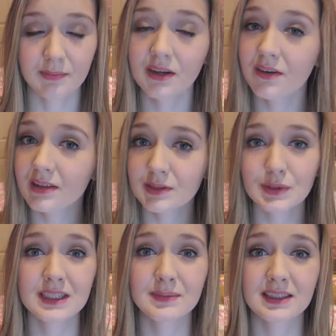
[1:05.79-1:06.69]
They don't have to be
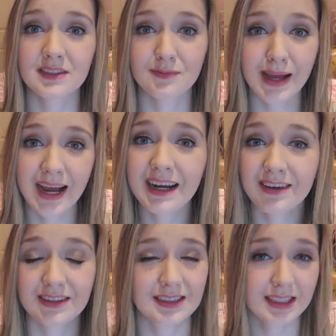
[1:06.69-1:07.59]
expensive MAC
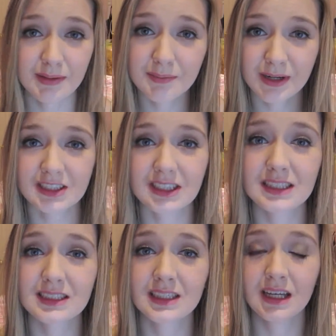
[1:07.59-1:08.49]
or Sigma
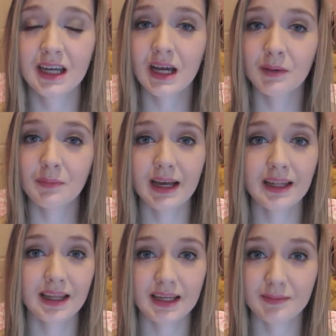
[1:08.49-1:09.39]
brushes,
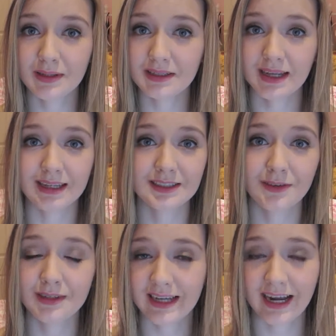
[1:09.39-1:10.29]
but they can be like
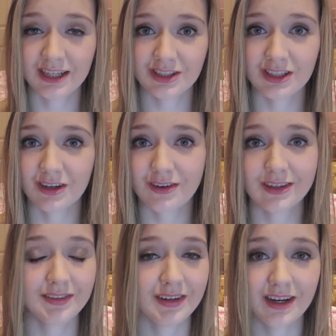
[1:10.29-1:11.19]
Sony Kashuk or
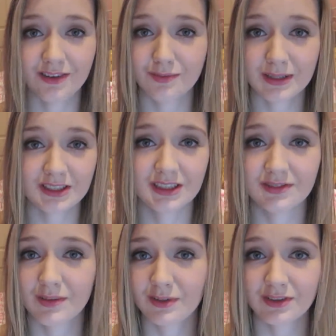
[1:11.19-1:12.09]
even e.l.f. brushes
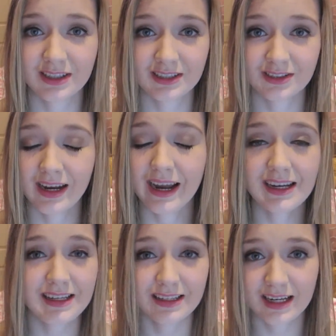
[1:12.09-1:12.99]
from the drugstore.
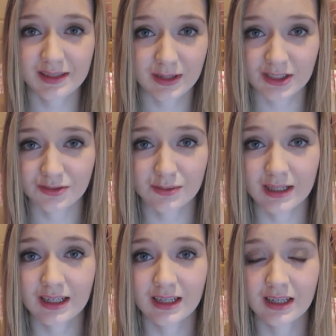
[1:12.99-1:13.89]
Any brush will
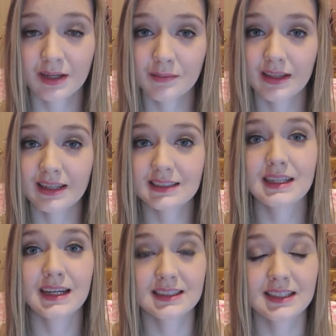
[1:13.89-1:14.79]
work. But this
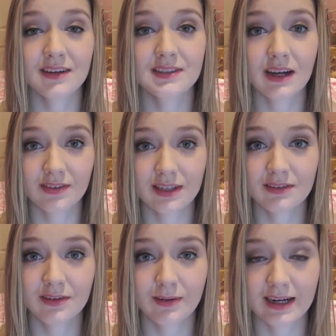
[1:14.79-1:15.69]
next step definitely
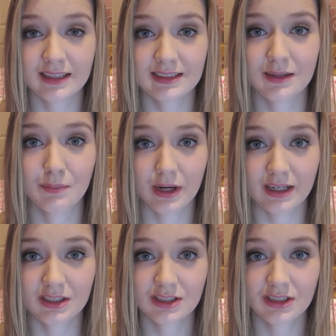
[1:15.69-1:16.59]
requires a
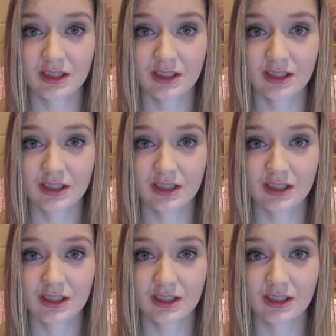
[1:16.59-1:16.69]
brush.